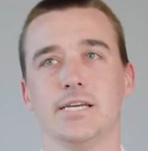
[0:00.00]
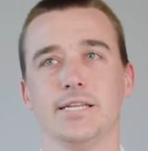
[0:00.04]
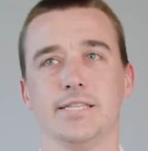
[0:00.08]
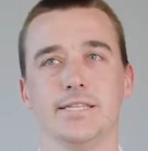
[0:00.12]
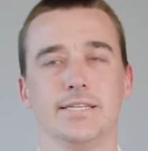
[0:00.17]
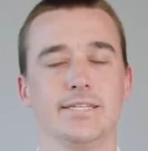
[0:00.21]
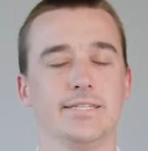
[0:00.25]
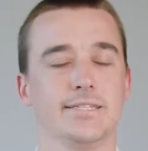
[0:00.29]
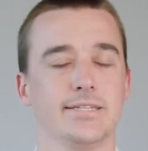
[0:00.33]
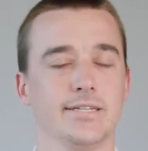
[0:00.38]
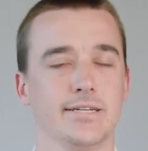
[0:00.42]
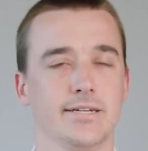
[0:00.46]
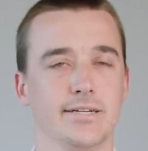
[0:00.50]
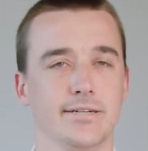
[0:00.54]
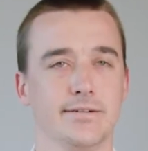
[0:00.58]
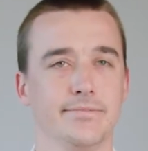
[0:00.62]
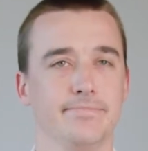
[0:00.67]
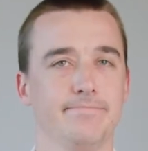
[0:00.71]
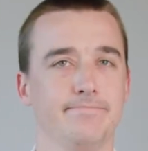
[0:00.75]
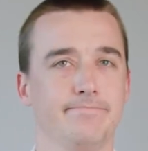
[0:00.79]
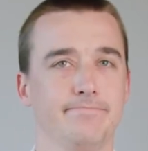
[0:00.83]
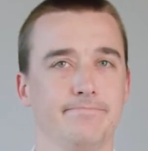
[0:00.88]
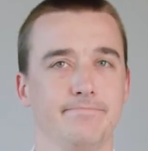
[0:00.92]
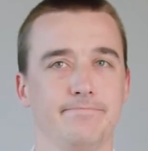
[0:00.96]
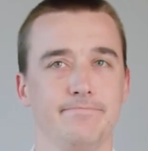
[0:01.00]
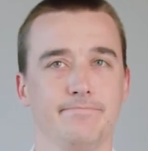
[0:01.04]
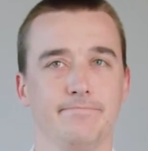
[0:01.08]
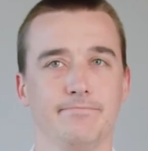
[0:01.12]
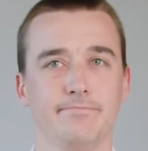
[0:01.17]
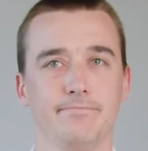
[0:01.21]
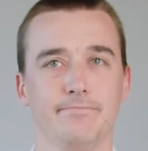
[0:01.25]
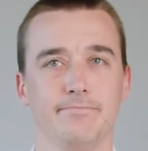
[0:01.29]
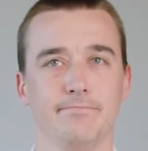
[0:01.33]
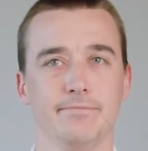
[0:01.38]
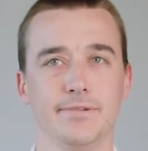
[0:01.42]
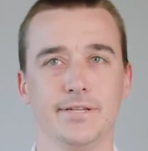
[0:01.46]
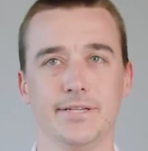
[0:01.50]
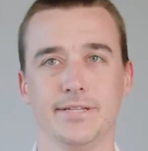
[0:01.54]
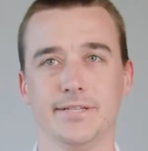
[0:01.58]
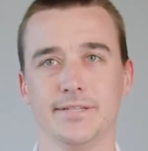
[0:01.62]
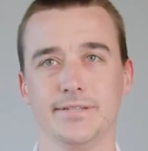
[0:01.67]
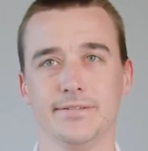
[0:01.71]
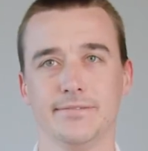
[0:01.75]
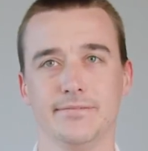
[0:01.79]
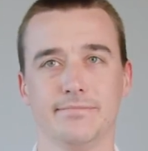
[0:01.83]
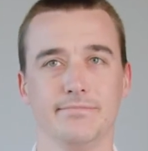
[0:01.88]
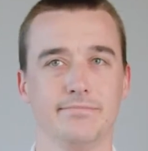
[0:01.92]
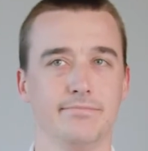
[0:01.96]
these come
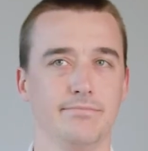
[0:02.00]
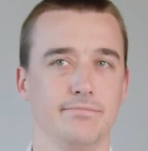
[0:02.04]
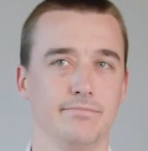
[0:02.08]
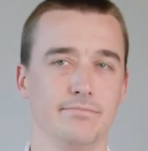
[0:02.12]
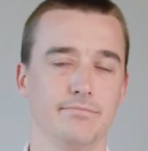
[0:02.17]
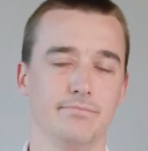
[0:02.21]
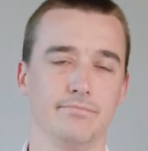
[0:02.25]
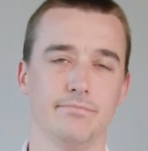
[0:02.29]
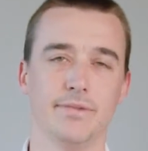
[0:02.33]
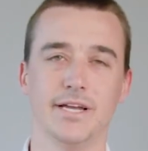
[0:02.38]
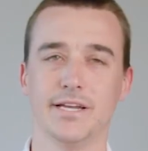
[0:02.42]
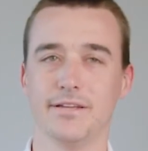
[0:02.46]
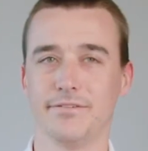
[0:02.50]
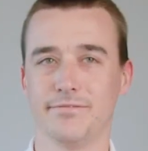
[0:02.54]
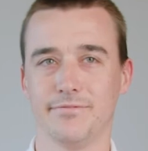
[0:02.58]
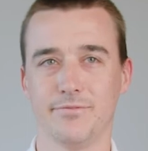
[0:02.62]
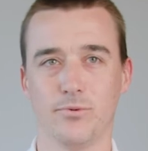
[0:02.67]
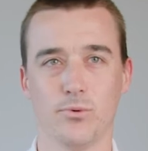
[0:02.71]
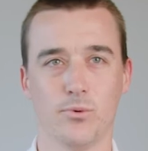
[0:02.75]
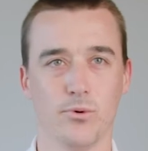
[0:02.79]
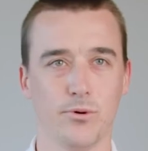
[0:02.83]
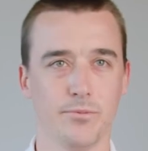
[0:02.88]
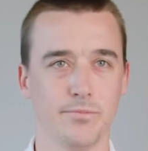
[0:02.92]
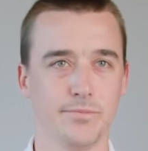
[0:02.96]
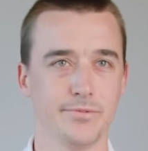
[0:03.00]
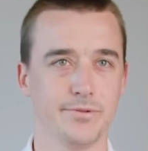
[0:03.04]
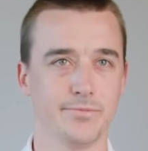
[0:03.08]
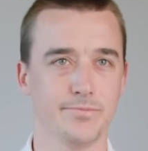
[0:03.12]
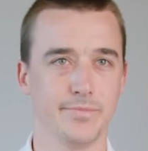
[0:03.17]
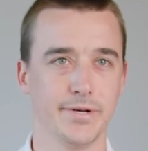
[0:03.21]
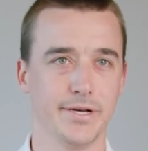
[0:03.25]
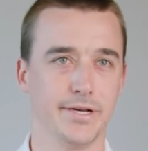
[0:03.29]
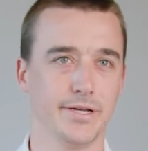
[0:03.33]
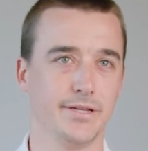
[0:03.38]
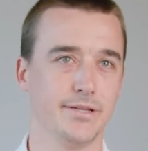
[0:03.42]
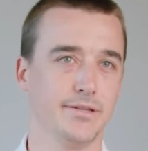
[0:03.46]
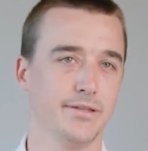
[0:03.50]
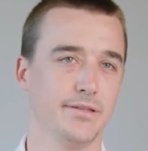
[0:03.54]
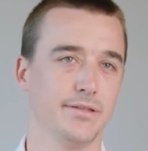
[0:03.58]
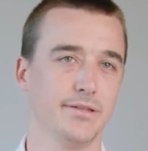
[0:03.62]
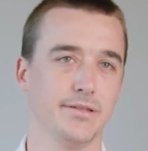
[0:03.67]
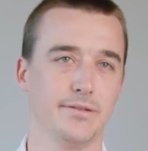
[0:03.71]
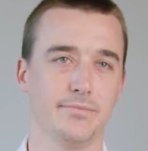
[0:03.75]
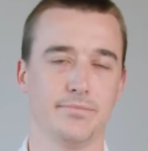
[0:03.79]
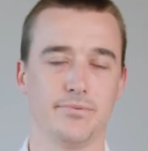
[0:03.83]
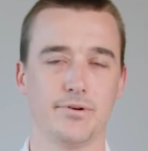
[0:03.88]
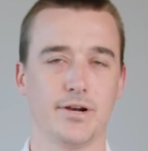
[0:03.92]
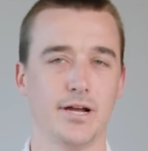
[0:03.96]
in many forms, but
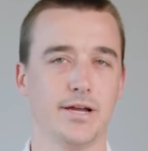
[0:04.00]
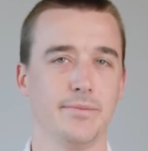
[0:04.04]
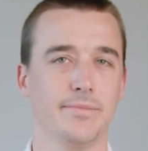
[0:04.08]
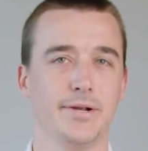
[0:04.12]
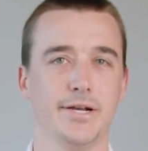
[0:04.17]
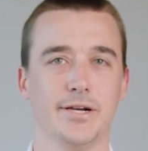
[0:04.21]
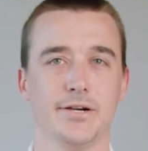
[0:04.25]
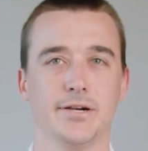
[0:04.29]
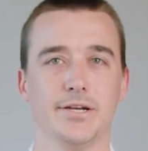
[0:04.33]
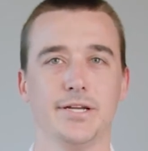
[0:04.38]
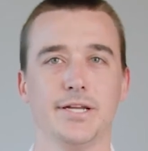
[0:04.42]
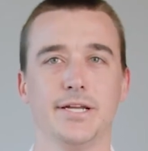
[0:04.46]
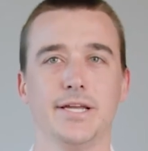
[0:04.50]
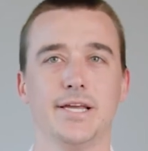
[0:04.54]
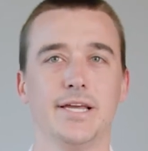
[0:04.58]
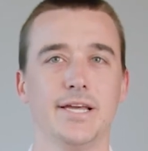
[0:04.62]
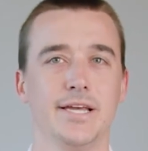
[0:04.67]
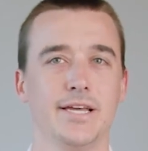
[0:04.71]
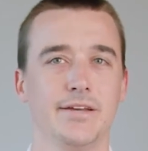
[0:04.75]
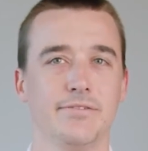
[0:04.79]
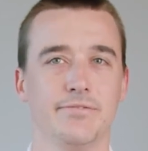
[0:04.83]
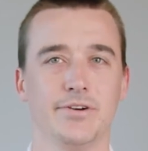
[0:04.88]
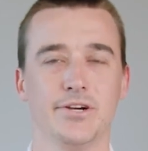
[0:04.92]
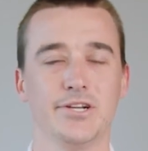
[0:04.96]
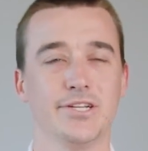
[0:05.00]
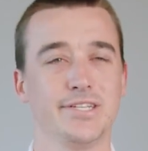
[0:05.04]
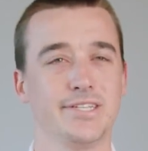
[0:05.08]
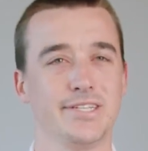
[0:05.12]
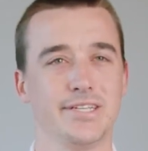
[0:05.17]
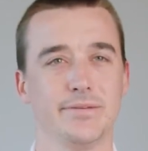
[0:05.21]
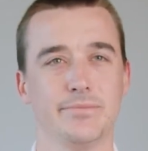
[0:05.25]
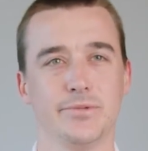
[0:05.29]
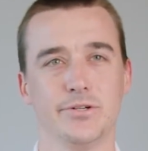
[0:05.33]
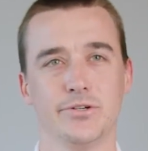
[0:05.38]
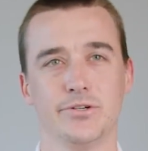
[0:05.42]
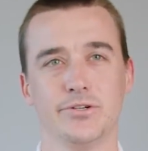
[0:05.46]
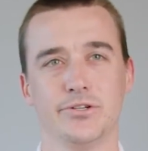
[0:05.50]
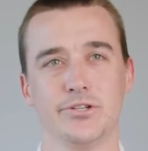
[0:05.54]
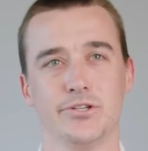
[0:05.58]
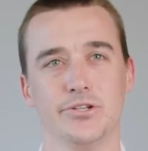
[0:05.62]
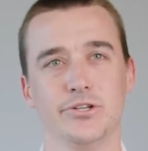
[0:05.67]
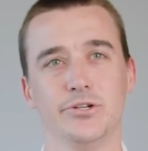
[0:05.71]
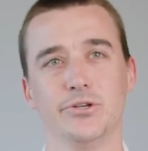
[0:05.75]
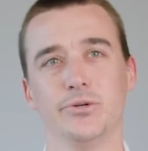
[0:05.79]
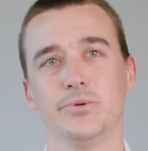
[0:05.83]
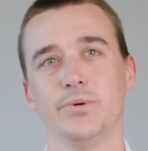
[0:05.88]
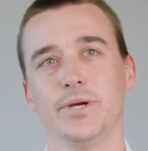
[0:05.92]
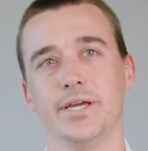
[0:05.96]
the primary, very similar
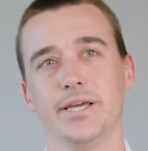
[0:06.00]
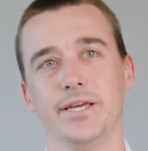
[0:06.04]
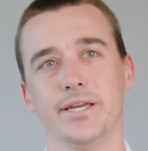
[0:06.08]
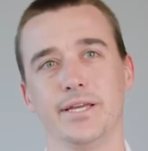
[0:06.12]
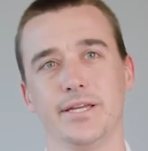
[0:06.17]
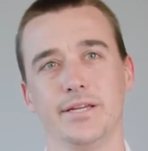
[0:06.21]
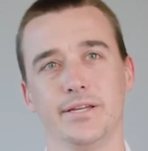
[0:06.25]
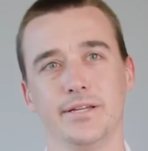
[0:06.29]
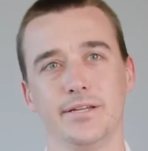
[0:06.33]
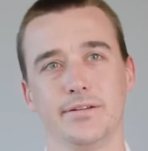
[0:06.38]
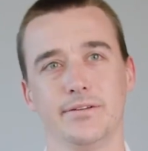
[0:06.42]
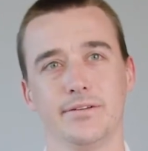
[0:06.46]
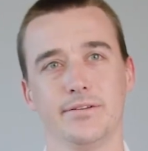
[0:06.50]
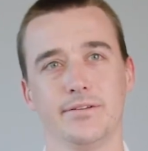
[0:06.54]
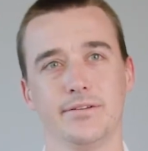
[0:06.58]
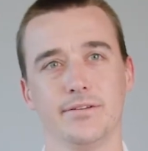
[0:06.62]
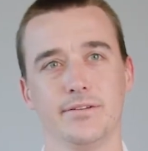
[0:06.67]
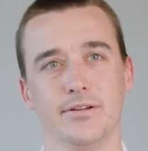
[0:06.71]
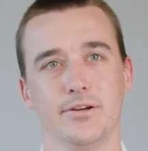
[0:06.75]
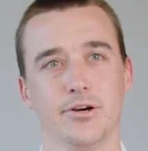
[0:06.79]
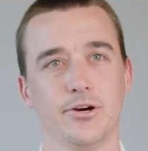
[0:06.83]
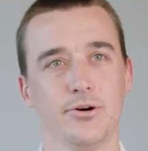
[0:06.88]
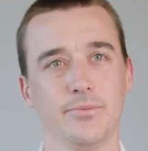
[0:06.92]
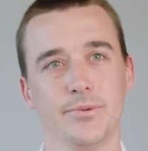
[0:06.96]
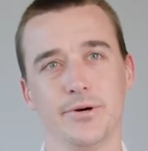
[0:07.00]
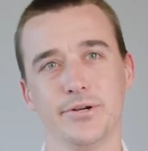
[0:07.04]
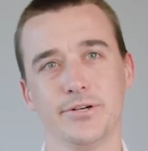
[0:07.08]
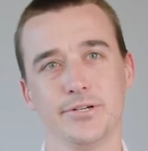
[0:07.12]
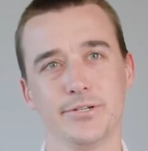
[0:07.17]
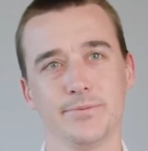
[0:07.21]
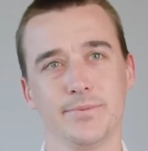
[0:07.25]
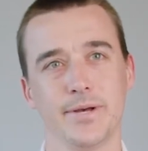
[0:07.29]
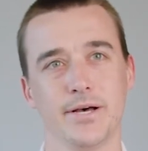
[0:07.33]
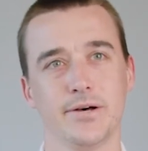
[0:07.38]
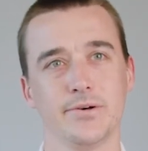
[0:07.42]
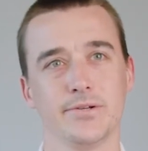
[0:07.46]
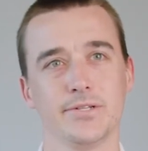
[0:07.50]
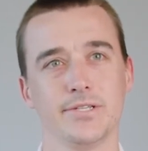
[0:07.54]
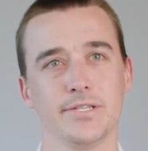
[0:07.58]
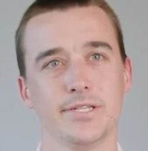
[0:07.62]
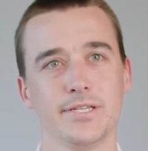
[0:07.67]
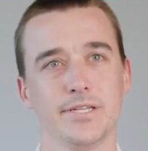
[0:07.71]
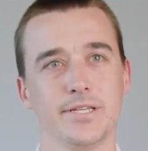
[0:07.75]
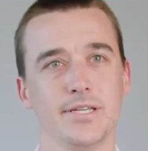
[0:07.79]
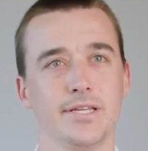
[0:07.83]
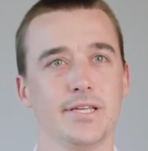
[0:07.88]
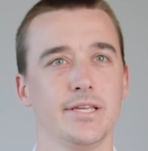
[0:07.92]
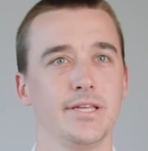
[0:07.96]
to a homeowner's
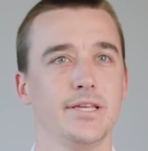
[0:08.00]
policy.